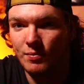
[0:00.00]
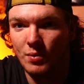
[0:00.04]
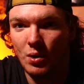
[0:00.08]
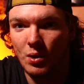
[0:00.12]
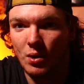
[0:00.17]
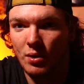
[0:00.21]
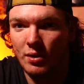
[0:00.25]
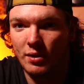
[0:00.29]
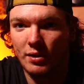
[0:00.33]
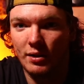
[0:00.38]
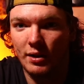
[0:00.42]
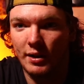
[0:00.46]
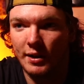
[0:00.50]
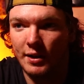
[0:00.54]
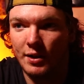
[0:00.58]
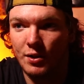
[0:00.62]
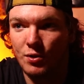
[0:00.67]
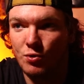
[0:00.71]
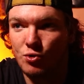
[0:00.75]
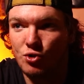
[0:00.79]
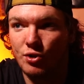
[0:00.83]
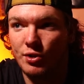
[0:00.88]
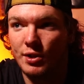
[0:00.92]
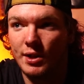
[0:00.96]
don't, like,
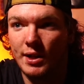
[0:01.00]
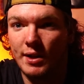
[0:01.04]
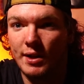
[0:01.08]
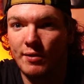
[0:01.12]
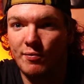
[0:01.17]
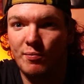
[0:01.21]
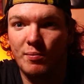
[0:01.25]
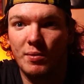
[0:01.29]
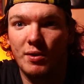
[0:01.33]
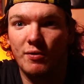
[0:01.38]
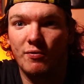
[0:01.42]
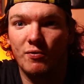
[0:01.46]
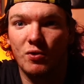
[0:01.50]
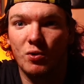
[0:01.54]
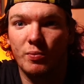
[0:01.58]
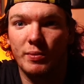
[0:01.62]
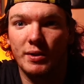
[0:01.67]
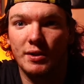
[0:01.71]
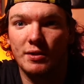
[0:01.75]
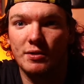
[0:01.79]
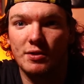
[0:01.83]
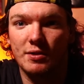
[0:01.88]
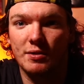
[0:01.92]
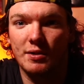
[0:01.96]
you shouldn't even be
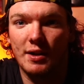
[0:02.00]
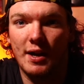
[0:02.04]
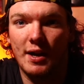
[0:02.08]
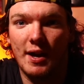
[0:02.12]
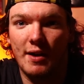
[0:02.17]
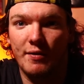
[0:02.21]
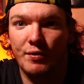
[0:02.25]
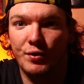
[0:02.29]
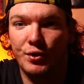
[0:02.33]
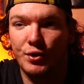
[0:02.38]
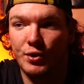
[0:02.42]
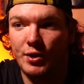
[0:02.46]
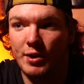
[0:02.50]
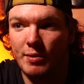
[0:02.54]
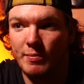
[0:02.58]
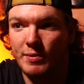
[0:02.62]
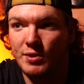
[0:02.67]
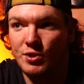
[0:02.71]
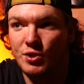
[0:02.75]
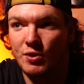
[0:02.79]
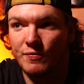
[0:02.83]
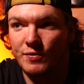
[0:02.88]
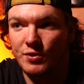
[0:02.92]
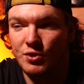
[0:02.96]
filming to have a good
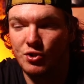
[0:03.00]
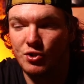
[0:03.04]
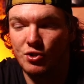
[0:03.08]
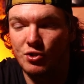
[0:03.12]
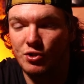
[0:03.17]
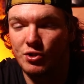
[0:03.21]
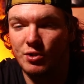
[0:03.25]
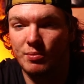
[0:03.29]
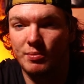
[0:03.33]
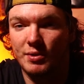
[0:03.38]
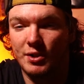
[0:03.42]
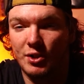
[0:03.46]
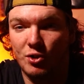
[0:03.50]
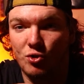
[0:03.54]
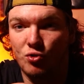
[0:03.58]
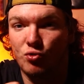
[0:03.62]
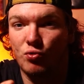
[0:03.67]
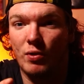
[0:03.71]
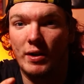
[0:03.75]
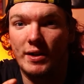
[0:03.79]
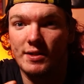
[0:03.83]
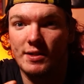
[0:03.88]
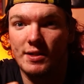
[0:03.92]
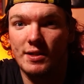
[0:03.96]
image. If it's just something
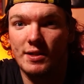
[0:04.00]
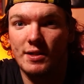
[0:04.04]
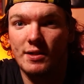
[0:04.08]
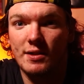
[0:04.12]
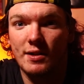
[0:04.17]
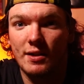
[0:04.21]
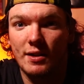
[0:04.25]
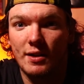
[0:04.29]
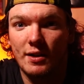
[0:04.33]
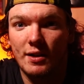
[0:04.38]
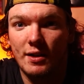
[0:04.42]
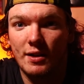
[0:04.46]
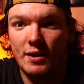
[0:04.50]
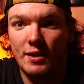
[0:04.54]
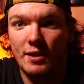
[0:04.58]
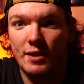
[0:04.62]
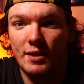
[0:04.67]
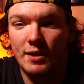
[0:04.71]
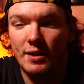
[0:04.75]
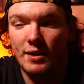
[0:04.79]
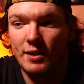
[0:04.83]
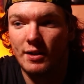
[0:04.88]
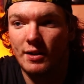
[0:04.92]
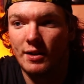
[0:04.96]
crazy
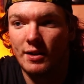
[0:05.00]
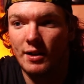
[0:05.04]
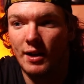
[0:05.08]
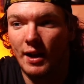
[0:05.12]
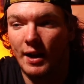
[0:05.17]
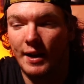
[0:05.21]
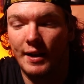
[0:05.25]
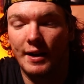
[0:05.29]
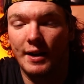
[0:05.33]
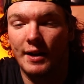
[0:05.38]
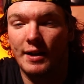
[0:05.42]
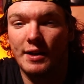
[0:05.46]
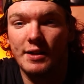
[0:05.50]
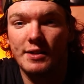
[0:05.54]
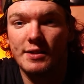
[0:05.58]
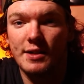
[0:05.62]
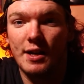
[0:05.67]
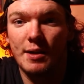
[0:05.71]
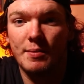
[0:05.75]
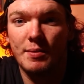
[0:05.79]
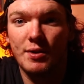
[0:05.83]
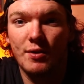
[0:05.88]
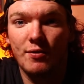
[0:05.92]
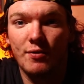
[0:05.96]
at
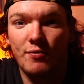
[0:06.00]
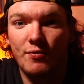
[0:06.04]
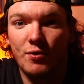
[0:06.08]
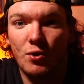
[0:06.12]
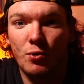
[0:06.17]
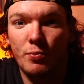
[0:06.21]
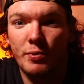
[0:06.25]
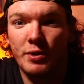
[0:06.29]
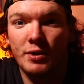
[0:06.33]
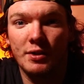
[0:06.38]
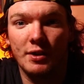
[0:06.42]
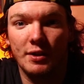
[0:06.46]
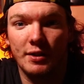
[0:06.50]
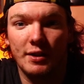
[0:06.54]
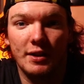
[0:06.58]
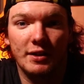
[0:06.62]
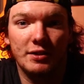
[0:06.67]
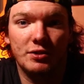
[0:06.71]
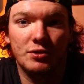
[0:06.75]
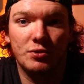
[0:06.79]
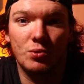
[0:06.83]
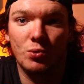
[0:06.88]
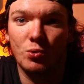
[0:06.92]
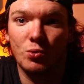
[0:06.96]
nighttime that you're filming, then
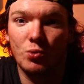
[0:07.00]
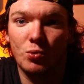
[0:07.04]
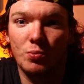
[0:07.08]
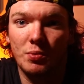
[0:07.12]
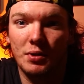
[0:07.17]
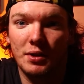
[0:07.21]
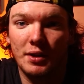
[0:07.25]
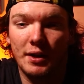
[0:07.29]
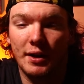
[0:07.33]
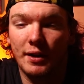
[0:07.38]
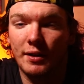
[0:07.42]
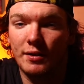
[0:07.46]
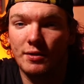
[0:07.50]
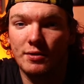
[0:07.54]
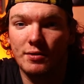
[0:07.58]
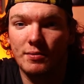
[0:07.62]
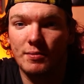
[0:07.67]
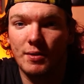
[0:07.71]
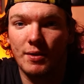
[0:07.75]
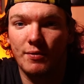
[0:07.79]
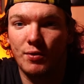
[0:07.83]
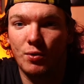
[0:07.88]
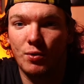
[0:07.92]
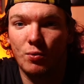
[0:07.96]
that's cool. But like,
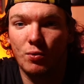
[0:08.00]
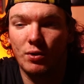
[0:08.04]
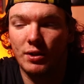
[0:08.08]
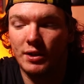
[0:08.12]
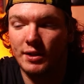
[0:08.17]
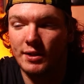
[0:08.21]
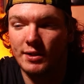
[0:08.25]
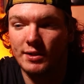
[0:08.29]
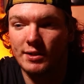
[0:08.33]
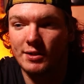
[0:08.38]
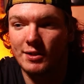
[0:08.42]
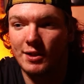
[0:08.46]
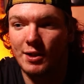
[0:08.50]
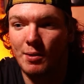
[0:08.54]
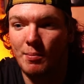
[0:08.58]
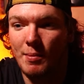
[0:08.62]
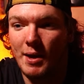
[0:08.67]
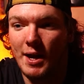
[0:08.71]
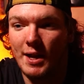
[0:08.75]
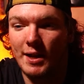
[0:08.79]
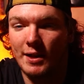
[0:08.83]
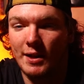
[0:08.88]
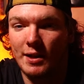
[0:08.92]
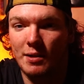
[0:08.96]
if you want like a
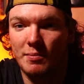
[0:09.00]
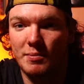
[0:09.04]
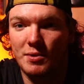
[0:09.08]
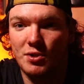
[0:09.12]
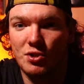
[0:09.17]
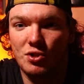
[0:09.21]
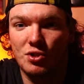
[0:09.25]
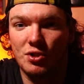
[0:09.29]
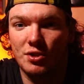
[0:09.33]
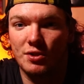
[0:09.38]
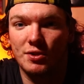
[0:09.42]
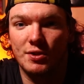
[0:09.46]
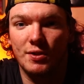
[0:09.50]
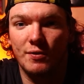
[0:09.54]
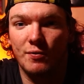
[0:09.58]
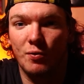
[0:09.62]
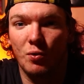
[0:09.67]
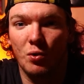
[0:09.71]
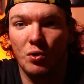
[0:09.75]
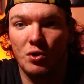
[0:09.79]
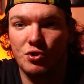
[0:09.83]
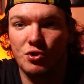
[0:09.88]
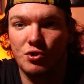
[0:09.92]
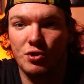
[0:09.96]
cinematic image,
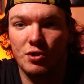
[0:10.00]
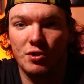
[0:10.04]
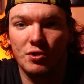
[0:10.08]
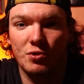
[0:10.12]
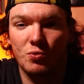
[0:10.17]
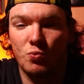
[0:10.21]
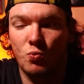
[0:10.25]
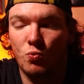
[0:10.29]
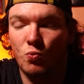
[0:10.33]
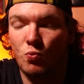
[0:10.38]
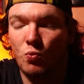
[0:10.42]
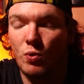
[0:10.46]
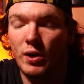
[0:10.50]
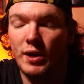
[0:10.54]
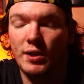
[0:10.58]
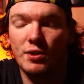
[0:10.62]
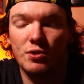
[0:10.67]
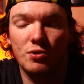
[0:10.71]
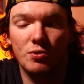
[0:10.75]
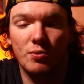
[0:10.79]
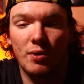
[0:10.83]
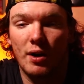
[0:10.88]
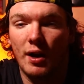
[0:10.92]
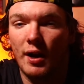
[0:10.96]
6400 is way
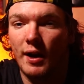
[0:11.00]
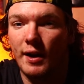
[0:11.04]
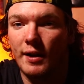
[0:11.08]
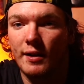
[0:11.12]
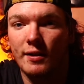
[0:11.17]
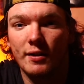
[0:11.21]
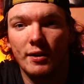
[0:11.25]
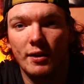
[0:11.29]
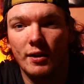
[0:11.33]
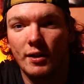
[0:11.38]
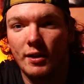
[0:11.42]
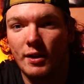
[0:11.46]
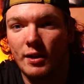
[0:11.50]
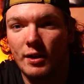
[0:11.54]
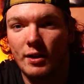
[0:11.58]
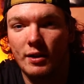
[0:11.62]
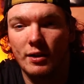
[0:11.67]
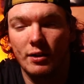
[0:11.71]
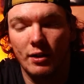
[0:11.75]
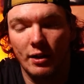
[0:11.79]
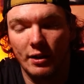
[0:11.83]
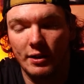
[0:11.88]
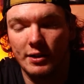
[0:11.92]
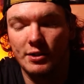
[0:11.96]
too high,
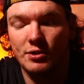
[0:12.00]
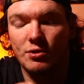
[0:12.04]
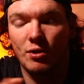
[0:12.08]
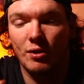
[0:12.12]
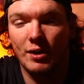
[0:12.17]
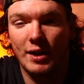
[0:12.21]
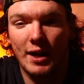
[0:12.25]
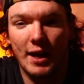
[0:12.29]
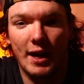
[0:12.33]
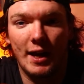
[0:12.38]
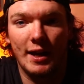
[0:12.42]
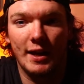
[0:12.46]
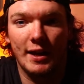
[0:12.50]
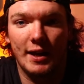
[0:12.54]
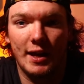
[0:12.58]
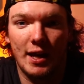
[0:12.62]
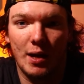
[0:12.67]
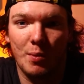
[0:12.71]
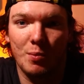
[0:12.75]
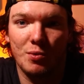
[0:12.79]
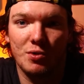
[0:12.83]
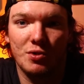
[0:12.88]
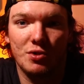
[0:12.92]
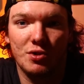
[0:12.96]
at least on Canon
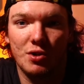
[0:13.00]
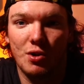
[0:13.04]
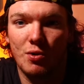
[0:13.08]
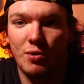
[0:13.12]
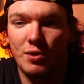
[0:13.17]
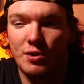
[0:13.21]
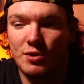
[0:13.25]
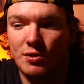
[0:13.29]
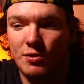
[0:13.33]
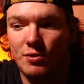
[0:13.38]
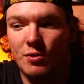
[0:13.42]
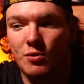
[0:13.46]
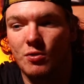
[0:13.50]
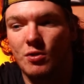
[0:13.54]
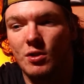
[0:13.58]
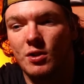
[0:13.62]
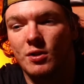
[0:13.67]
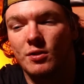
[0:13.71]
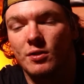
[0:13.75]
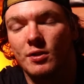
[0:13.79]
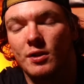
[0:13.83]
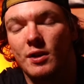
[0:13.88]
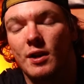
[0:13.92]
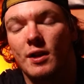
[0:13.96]
cameras. Sony's, on the other
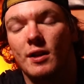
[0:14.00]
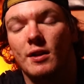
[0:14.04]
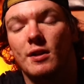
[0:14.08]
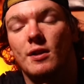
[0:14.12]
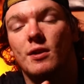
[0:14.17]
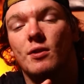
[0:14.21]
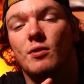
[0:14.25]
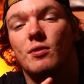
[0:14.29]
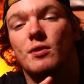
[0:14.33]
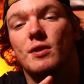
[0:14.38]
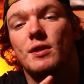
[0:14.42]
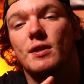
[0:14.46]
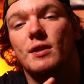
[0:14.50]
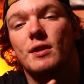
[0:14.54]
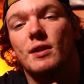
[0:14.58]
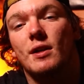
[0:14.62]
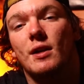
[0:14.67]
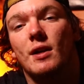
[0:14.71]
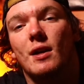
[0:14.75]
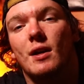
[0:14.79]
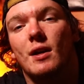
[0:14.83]
hand, they're kind of killing it